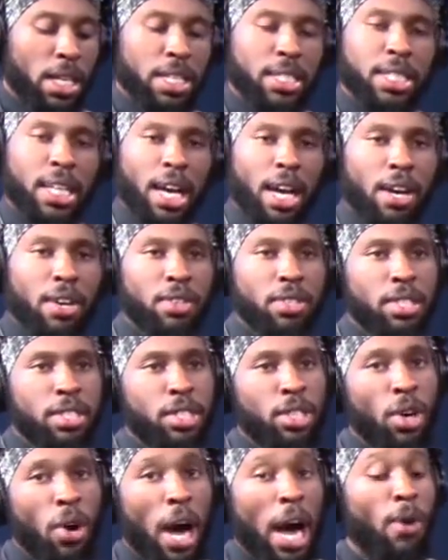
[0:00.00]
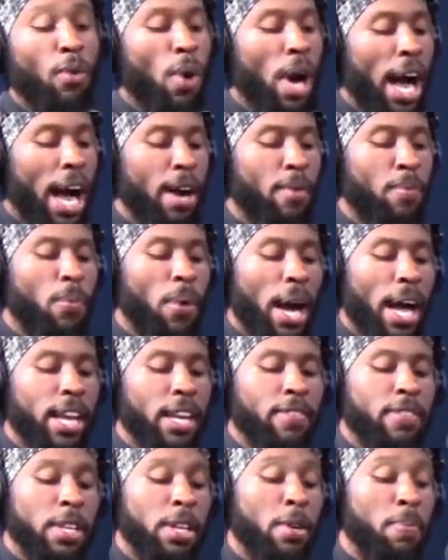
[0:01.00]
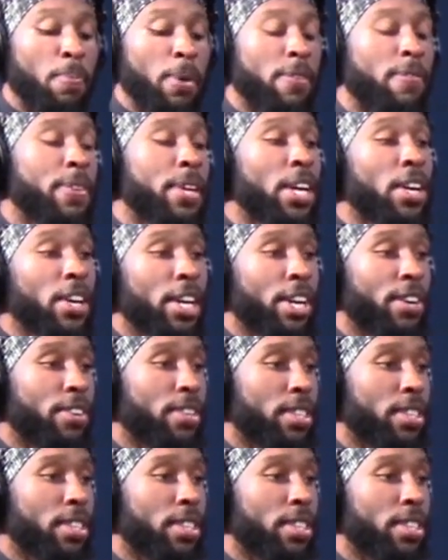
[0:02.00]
town, you know, I lived in the BVL area.